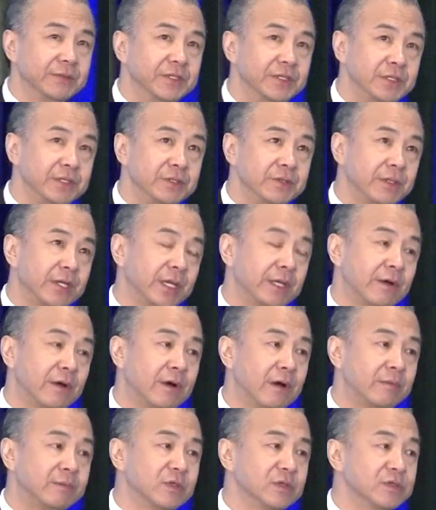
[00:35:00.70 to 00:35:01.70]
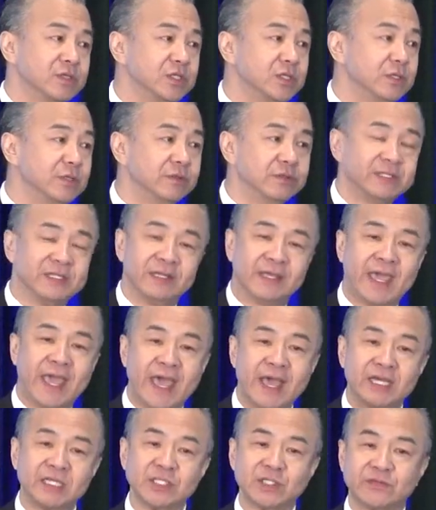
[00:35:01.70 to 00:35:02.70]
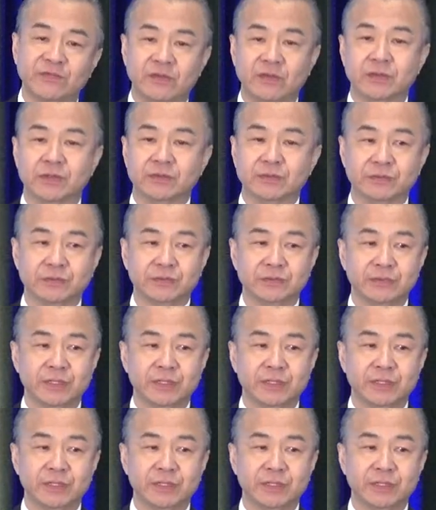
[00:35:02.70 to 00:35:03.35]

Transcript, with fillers: you can almost use the cash flow